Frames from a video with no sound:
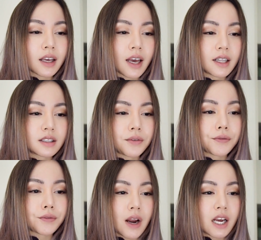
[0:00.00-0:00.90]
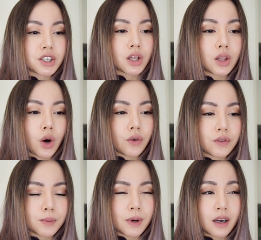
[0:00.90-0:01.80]
get the fresh
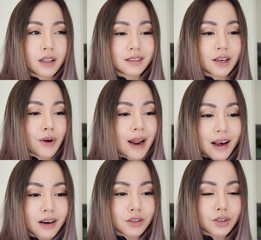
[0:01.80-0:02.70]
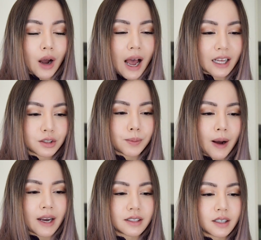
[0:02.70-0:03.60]
loaves, but they ran out, so I had to
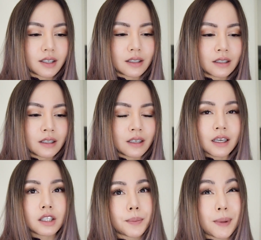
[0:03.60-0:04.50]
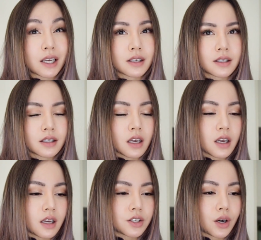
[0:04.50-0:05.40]
buy the mix.
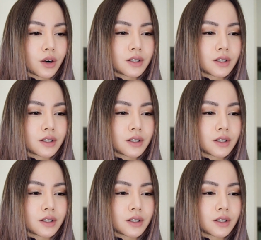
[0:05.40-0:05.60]
So